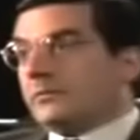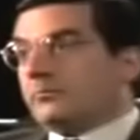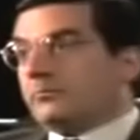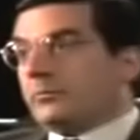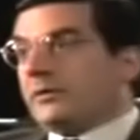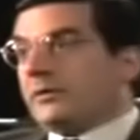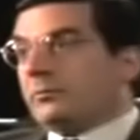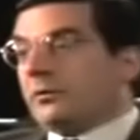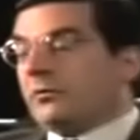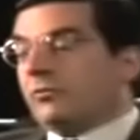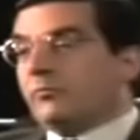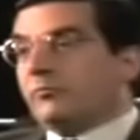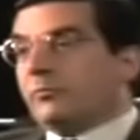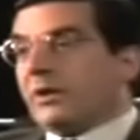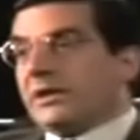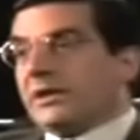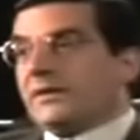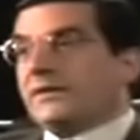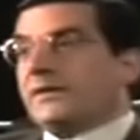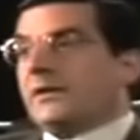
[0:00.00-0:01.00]
people who
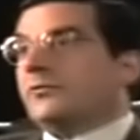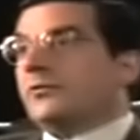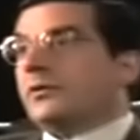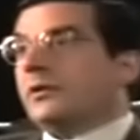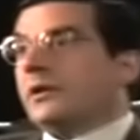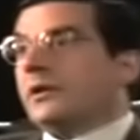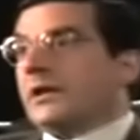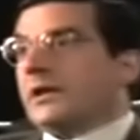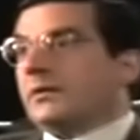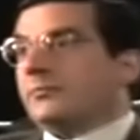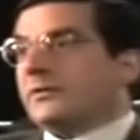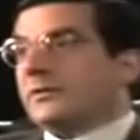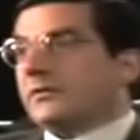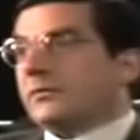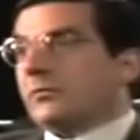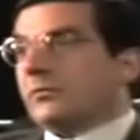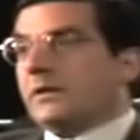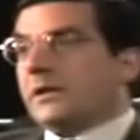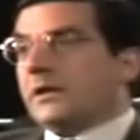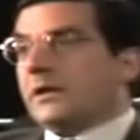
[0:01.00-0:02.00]
make such claims
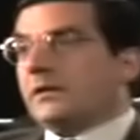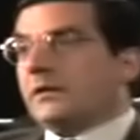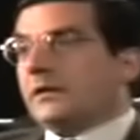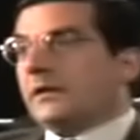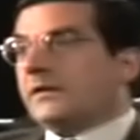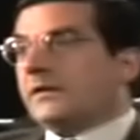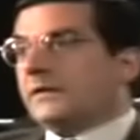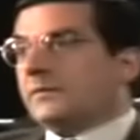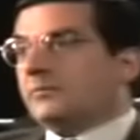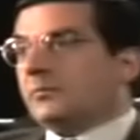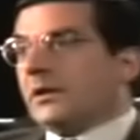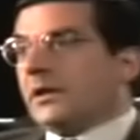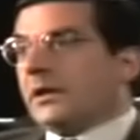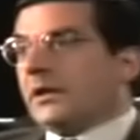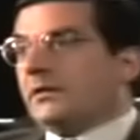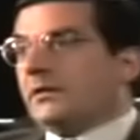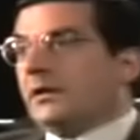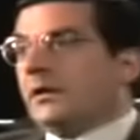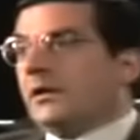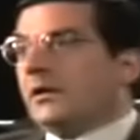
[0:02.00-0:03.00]
could then
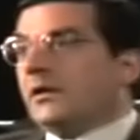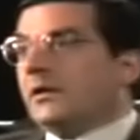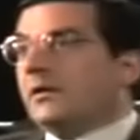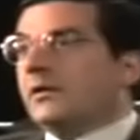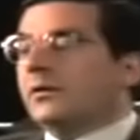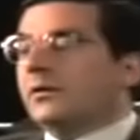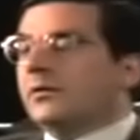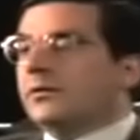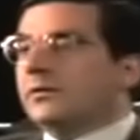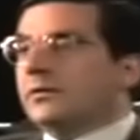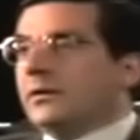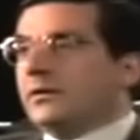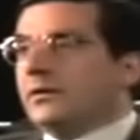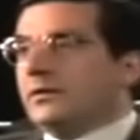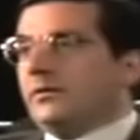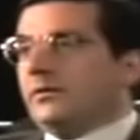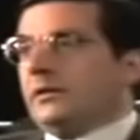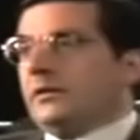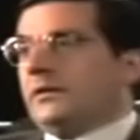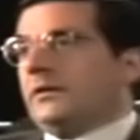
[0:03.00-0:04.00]
explain the
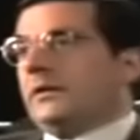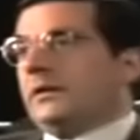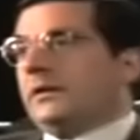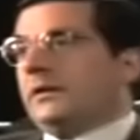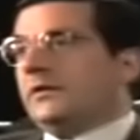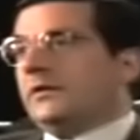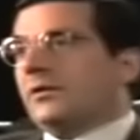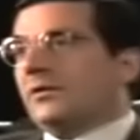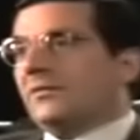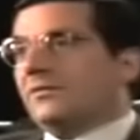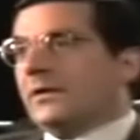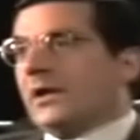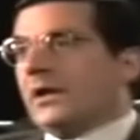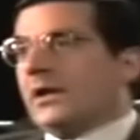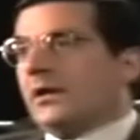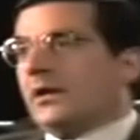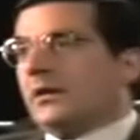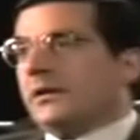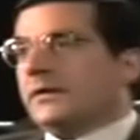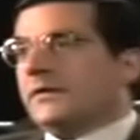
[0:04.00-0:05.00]
continuity of
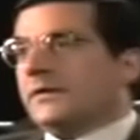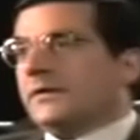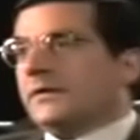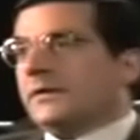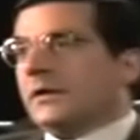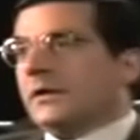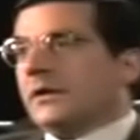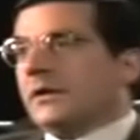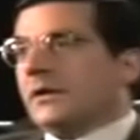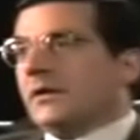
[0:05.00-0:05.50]
violence